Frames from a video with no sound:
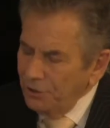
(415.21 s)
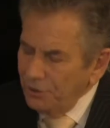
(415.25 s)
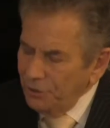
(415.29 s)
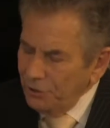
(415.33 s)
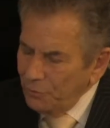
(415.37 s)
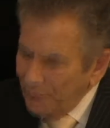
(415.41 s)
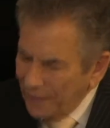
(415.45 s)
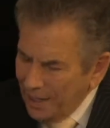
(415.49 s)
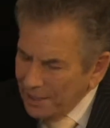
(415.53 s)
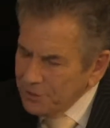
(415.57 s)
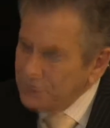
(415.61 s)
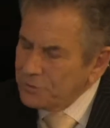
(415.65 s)

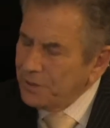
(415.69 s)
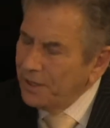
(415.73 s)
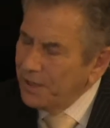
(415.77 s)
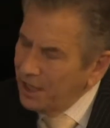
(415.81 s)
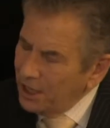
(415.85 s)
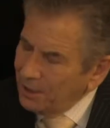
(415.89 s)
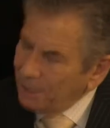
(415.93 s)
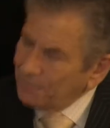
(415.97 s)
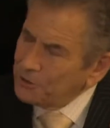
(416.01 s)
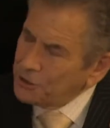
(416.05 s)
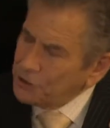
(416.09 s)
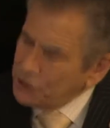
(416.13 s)
you actually
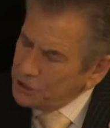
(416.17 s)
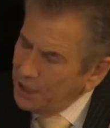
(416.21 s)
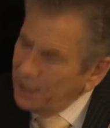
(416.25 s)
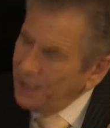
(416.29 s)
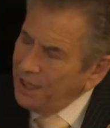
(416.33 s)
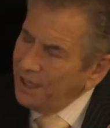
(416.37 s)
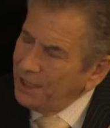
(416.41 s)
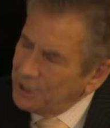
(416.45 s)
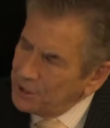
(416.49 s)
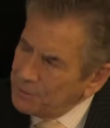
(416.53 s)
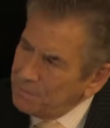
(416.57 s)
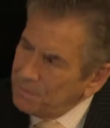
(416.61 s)
helped
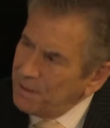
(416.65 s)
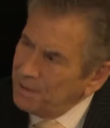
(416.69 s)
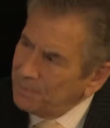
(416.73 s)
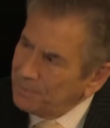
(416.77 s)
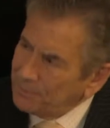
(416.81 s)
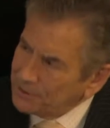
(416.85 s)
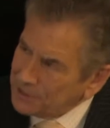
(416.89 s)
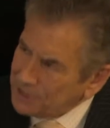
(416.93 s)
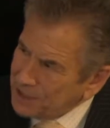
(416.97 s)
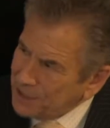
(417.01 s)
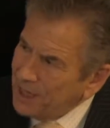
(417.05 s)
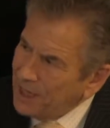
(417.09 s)
change
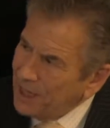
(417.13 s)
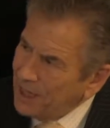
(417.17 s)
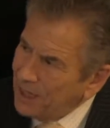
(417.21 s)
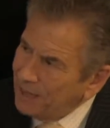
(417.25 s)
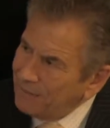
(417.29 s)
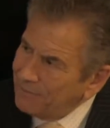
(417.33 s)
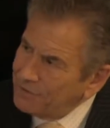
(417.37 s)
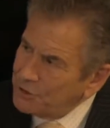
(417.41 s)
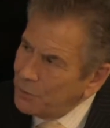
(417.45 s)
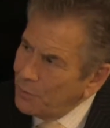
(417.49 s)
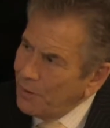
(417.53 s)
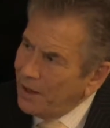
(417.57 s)
people's
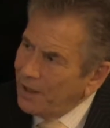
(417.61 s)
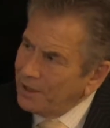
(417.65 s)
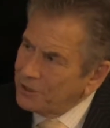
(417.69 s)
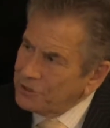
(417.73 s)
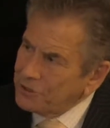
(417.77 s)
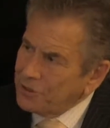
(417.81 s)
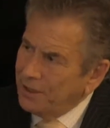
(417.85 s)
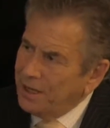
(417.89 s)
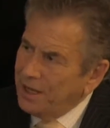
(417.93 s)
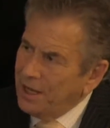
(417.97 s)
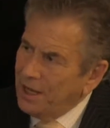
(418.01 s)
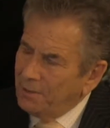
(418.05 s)
lives. You
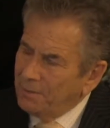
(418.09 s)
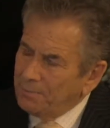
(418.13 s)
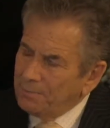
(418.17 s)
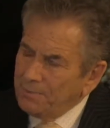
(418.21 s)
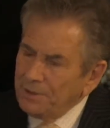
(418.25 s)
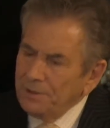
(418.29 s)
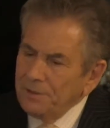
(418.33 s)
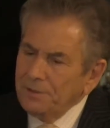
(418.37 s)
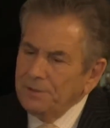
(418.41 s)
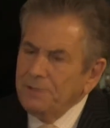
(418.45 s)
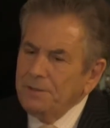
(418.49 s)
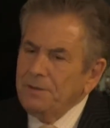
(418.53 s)
actually helped
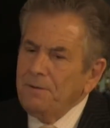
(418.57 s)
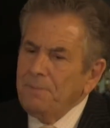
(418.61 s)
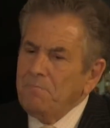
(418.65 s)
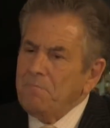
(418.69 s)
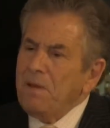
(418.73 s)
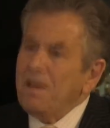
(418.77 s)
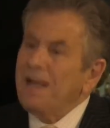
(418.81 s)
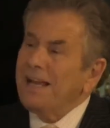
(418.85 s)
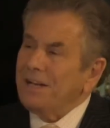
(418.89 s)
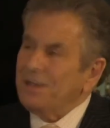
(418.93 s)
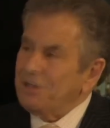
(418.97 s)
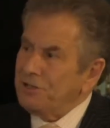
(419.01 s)

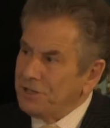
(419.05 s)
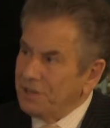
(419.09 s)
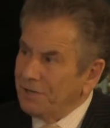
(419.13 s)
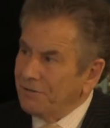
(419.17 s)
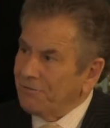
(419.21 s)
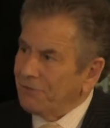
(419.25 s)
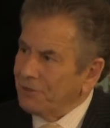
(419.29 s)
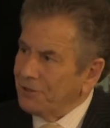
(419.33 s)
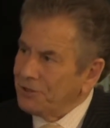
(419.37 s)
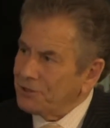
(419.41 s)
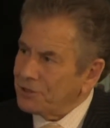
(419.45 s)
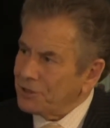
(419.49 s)
make a
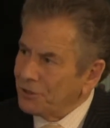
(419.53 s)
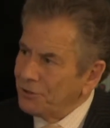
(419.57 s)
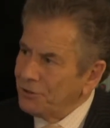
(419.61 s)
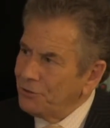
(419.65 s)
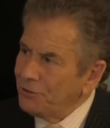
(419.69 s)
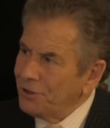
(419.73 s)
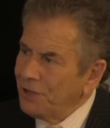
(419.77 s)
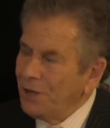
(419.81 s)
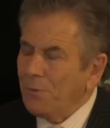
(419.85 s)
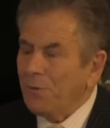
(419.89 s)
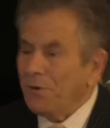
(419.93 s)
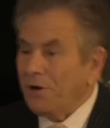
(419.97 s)
difference in
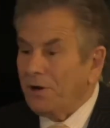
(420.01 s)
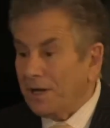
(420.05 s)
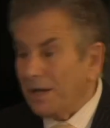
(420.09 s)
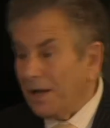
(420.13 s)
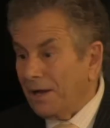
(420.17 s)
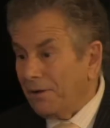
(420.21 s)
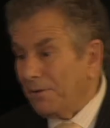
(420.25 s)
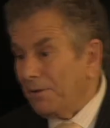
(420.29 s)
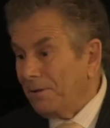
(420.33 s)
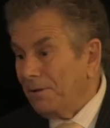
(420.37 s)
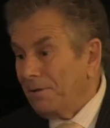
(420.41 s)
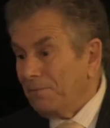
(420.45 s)
who they were.
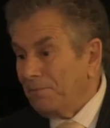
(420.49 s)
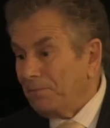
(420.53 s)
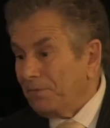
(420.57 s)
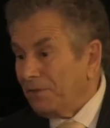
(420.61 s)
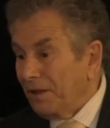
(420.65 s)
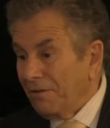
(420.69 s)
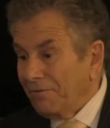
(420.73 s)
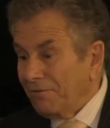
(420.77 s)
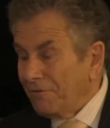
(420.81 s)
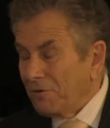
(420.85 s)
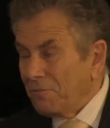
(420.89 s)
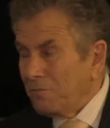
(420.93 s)
Now,
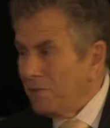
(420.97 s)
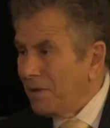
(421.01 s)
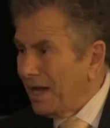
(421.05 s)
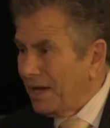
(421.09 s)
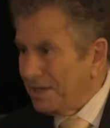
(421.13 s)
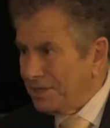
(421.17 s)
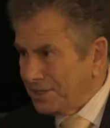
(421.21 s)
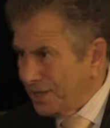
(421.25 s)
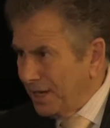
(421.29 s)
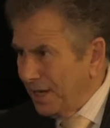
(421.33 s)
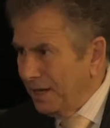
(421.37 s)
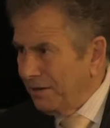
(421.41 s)
for
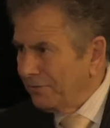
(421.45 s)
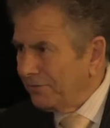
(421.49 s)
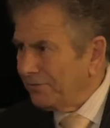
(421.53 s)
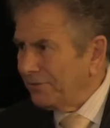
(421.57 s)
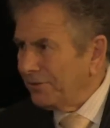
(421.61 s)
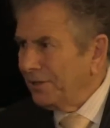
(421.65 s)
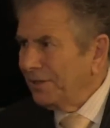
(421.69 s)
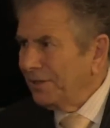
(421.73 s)
myself,